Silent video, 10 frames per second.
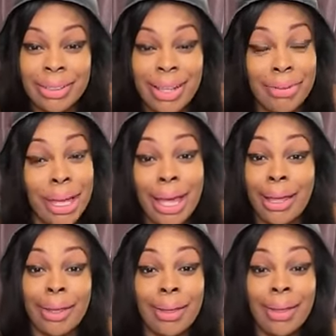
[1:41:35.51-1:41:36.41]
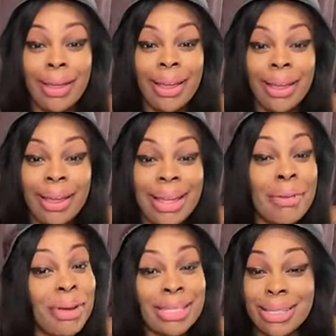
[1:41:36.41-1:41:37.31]
Okay?
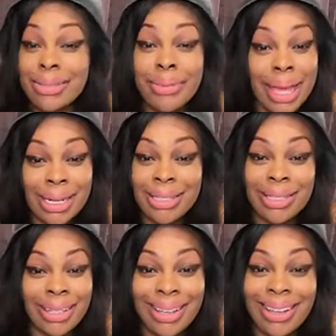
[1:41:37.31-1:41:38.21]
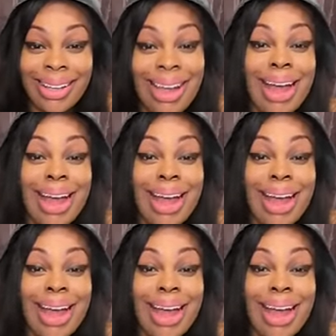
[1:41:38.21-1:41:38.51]
It was his fantasy.